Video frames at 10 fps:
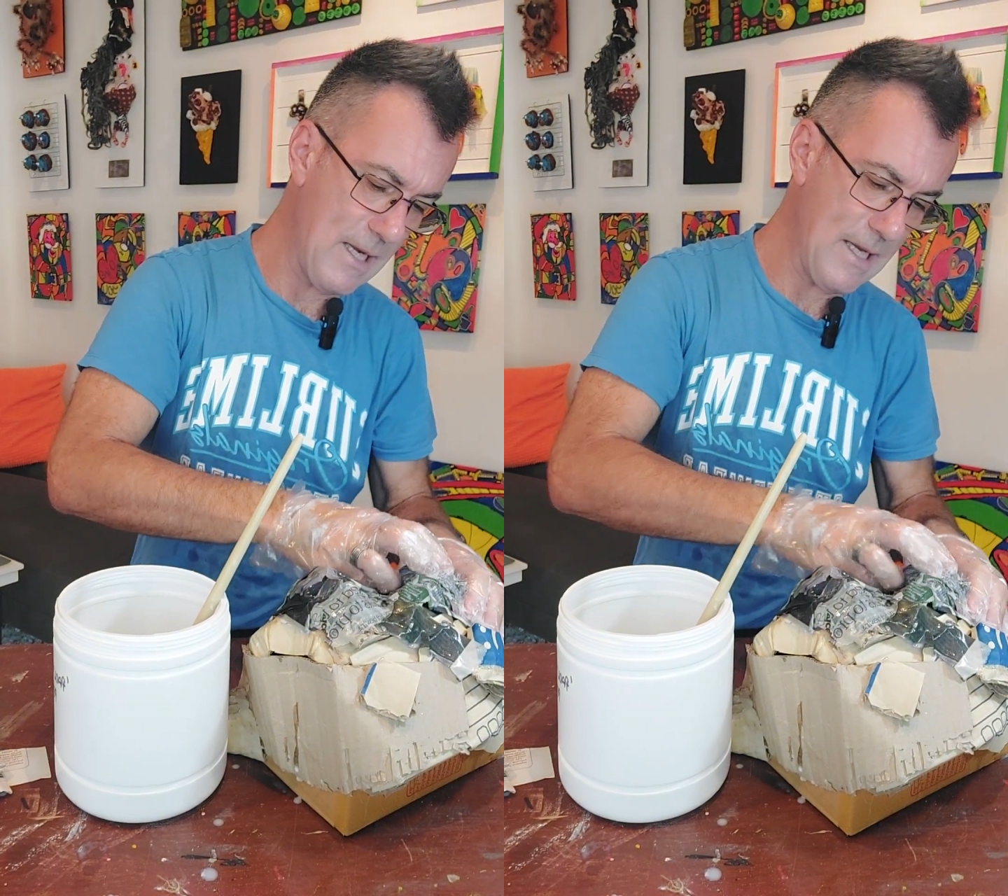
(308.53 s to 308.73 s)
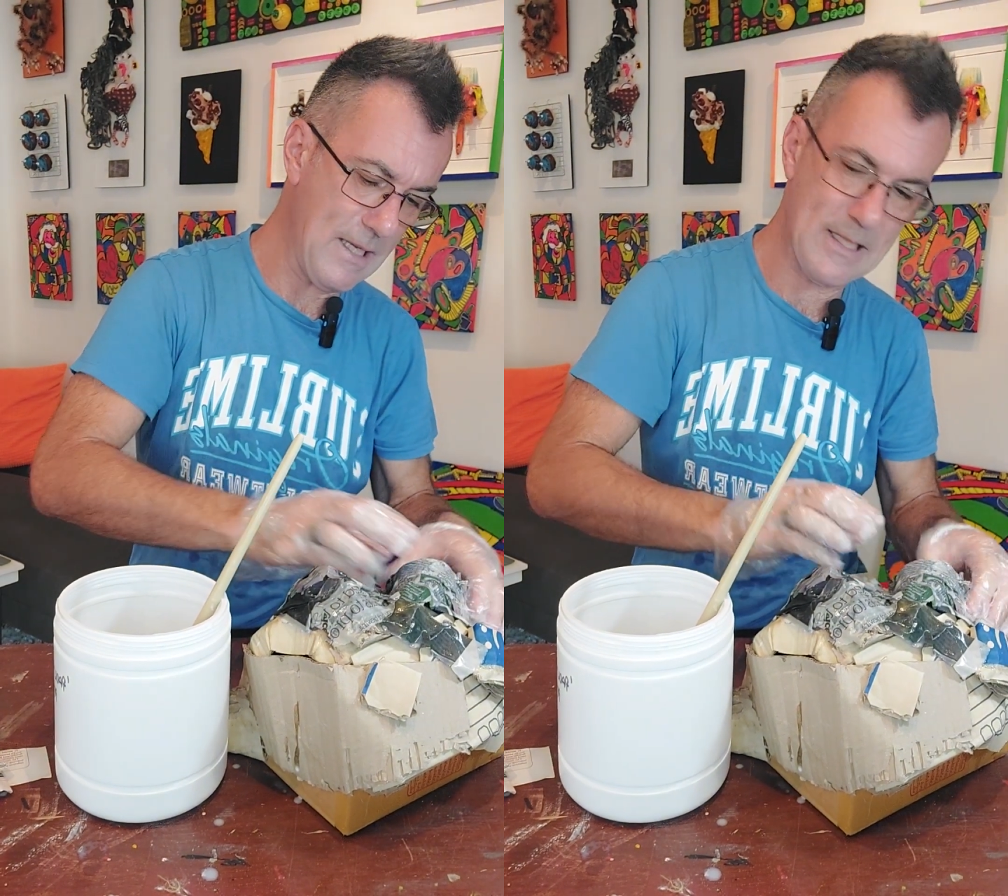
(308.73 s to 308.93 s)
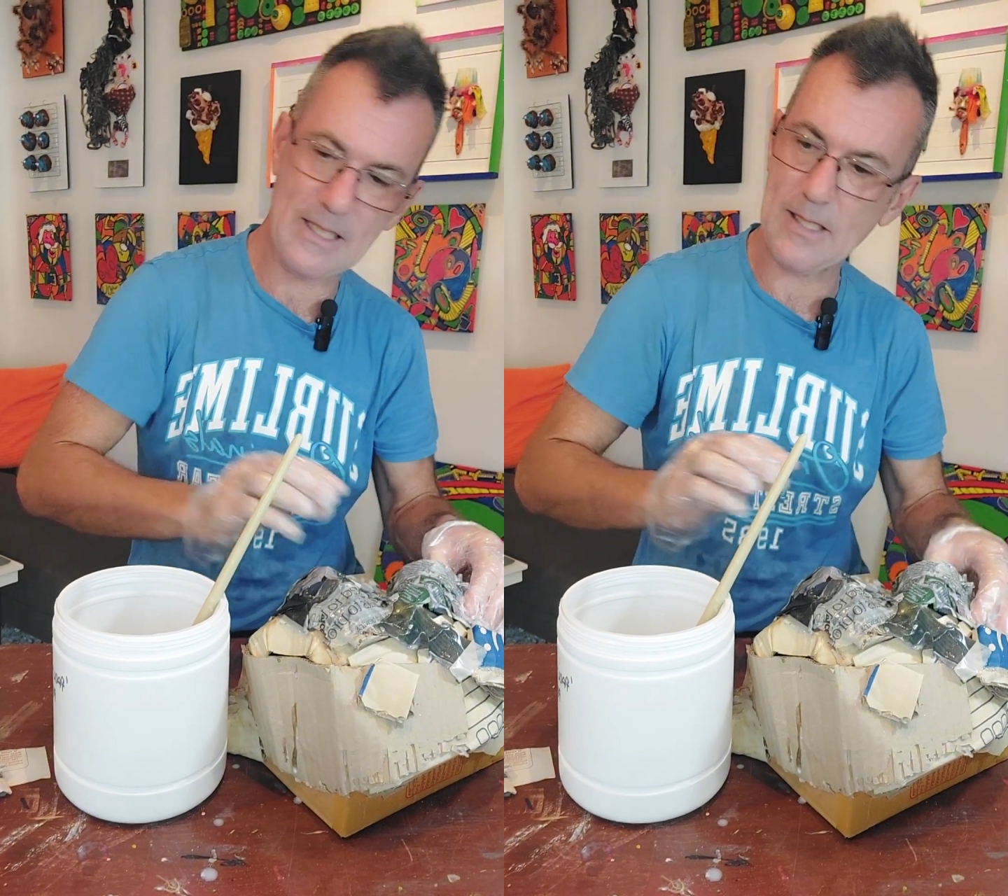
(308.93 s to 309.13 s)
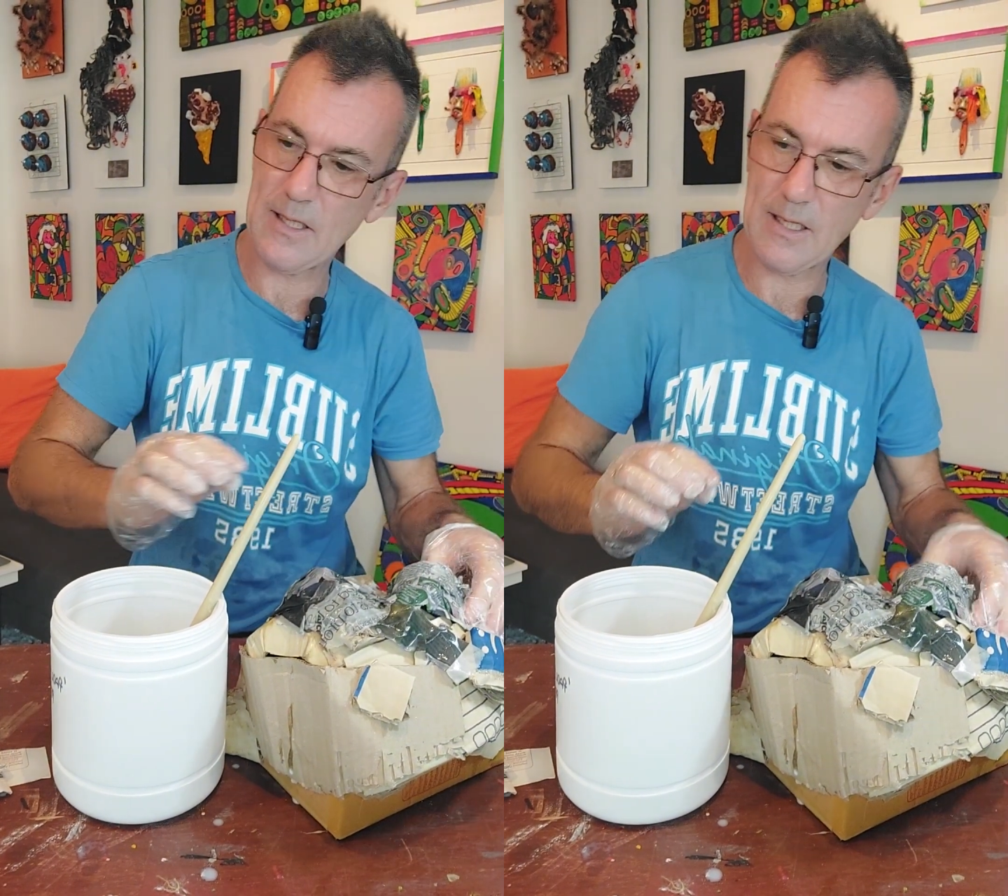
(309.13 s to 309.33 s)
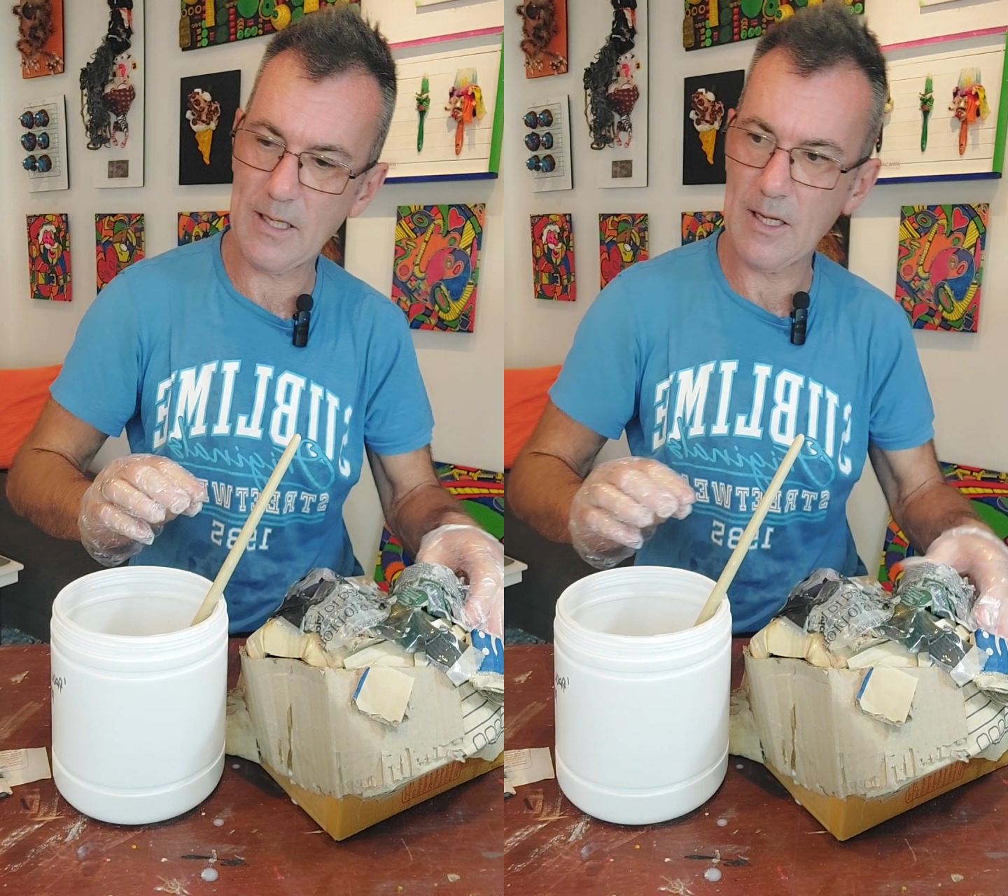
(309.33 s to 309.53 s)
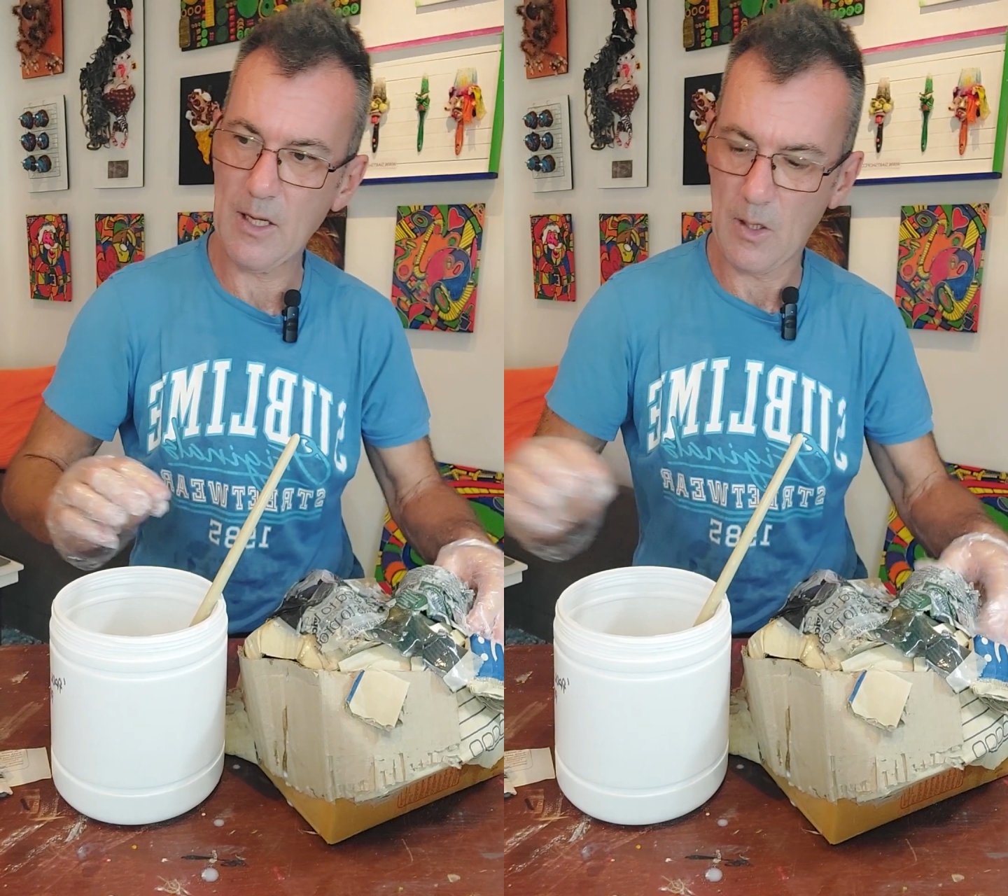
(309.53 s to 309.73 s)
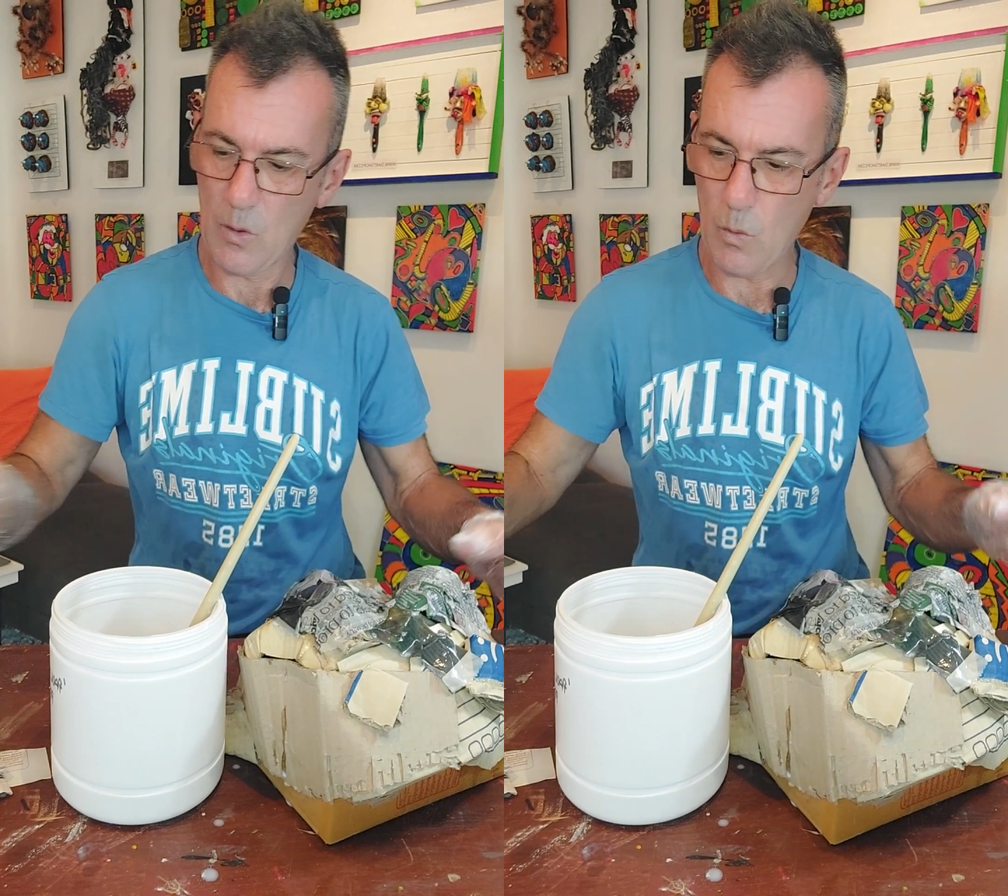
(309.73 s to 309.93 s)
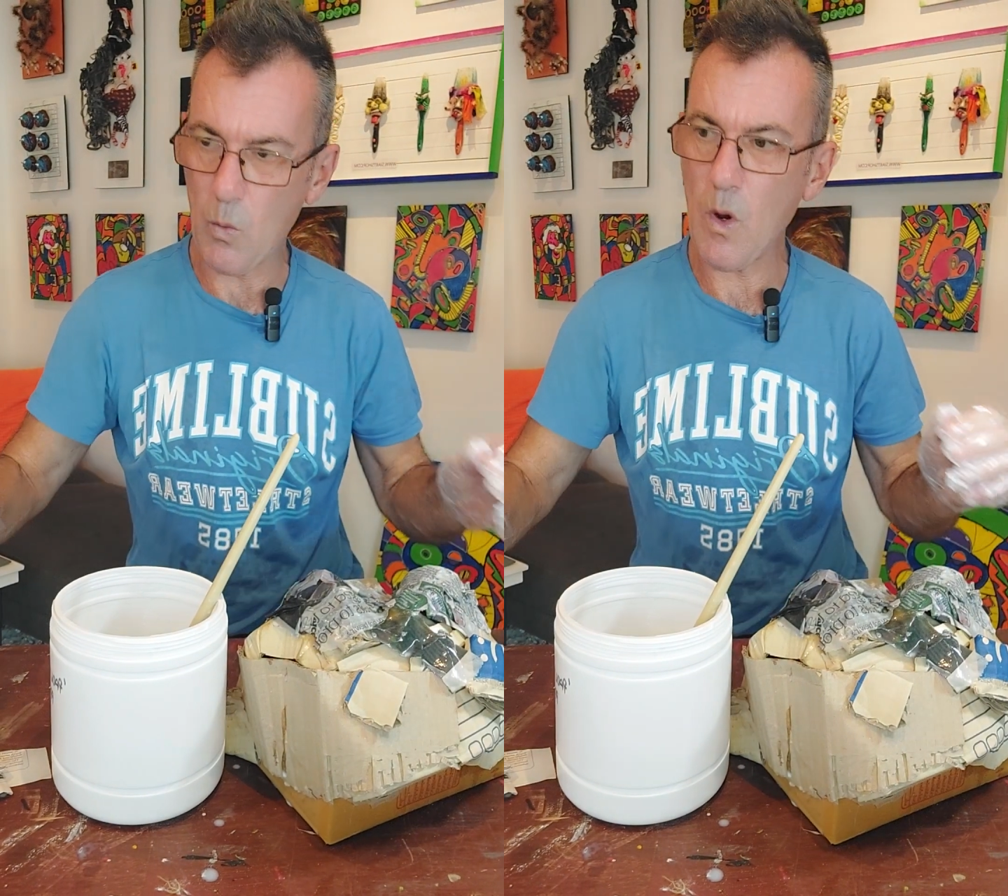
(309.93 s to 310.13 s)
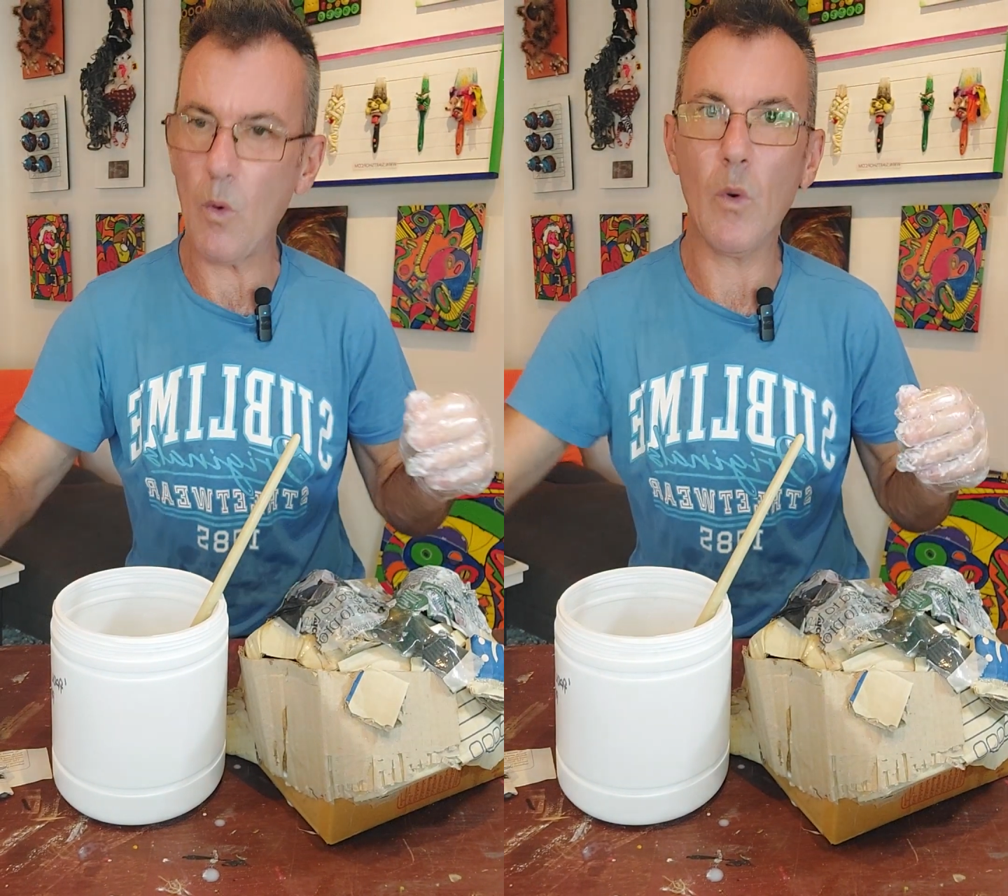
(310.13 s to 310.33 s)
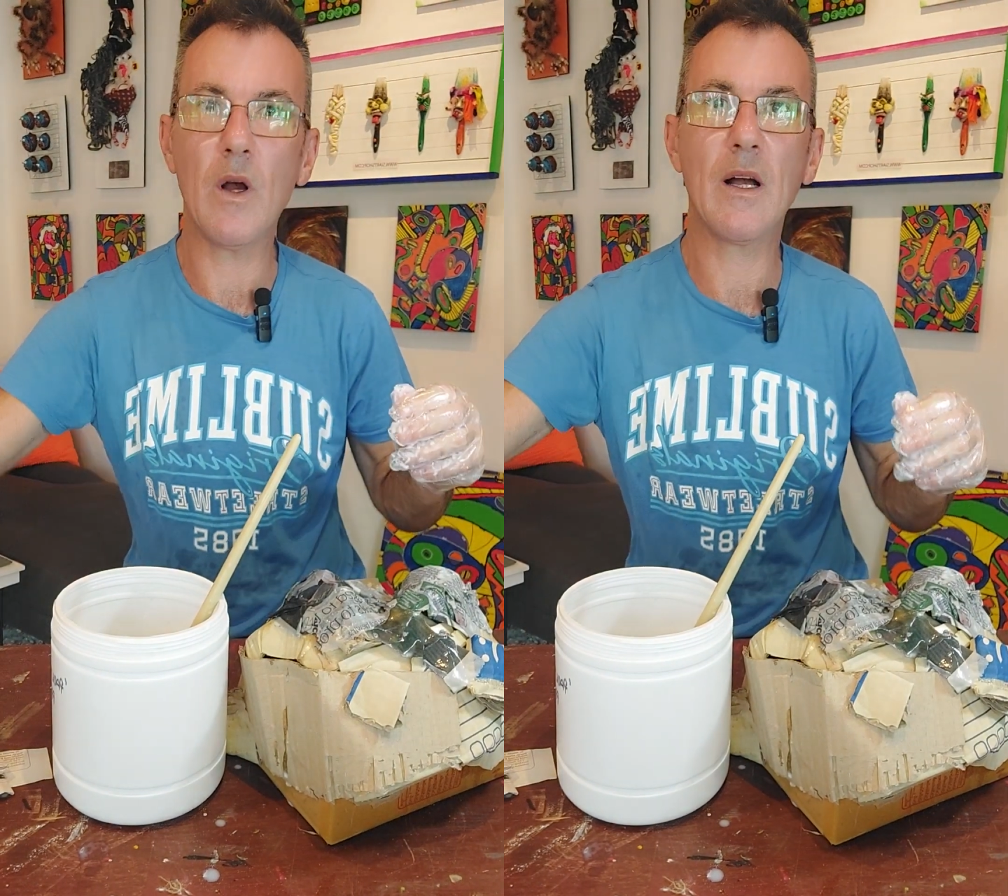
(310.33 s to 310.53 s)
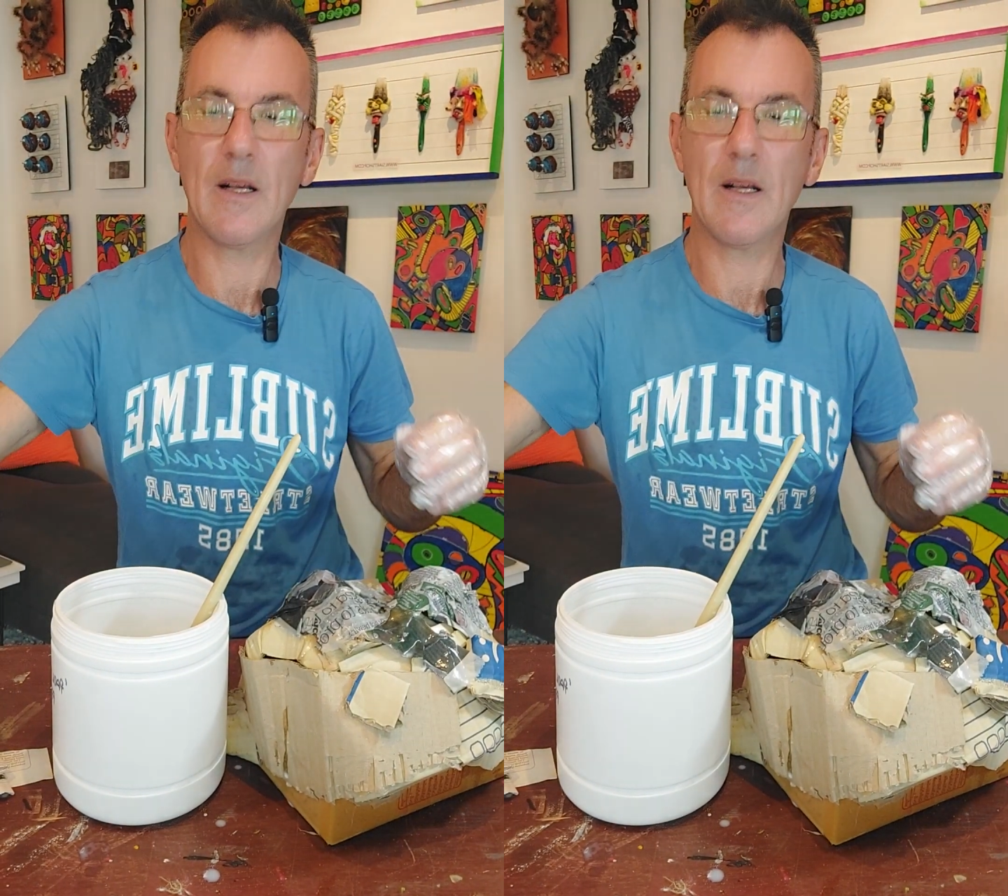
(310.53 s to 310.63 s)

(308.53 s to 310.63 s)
is. Whoa.